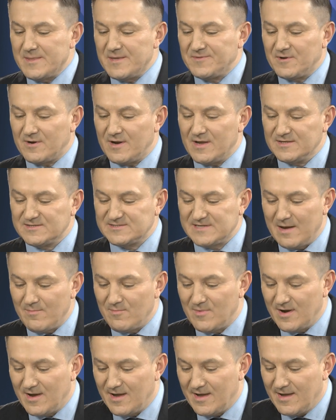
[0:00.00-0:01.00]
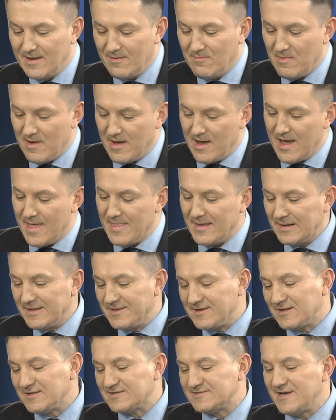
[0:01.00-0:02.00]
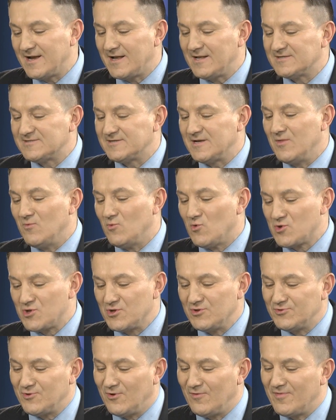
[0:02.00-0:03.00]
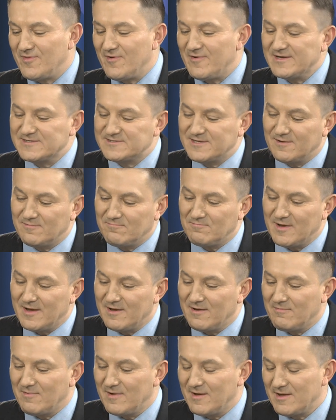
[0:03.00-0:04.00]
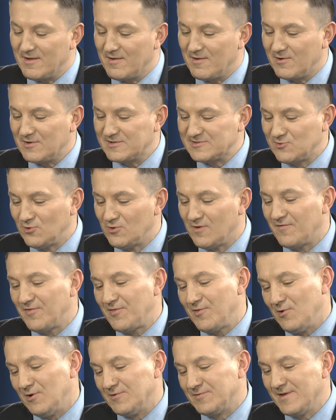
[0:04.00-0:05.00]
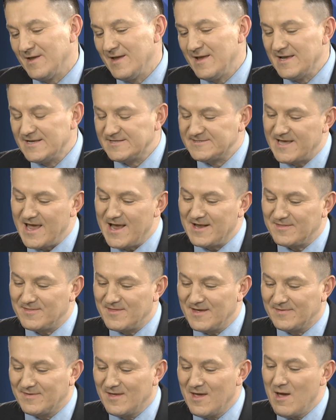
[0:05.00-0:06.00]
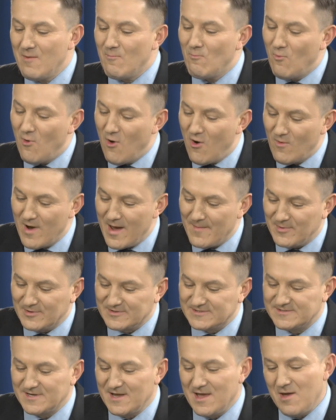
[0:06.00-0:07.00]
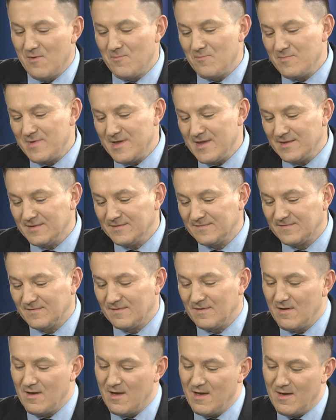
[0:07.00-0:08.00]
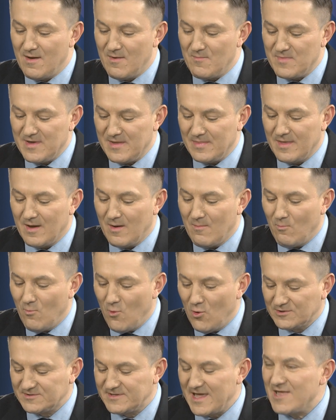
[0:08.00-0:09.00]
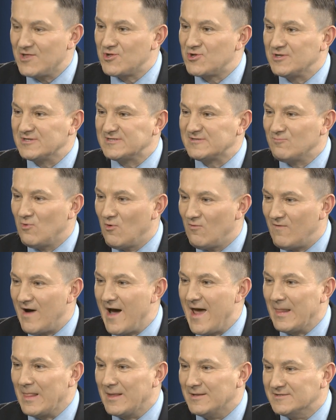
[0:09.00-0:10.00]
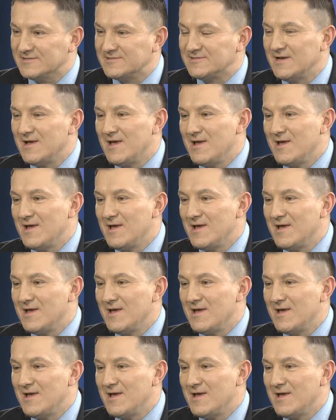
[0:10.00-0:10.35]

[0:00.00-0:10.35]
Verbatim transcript: Senator, in some uh, uh, analytical circles in Washington, there is a, a, a, school of thought saying that more weapons means uh, mean more tensions, more violence.